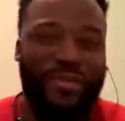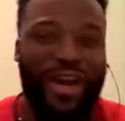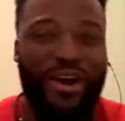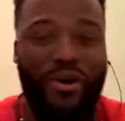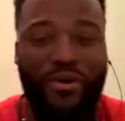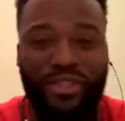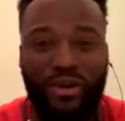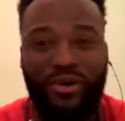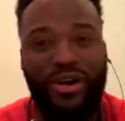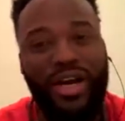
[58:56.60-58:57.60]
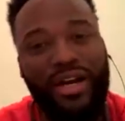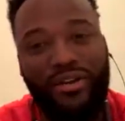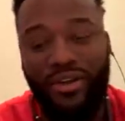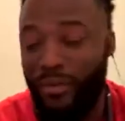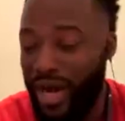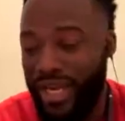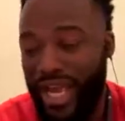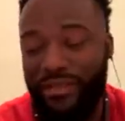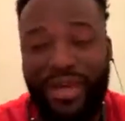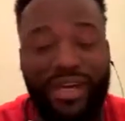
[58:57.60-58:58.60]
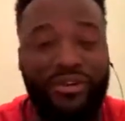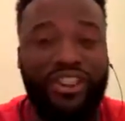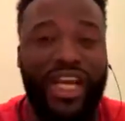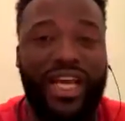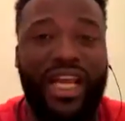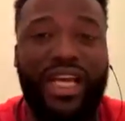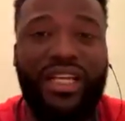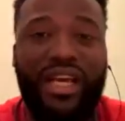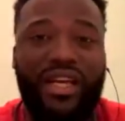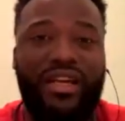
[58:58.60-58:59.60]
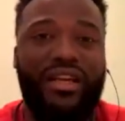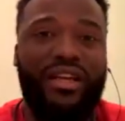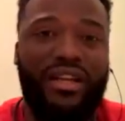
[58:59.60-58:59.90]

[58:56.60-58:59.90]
hey, you better hold your ground. Nobody came in on Shaq like that.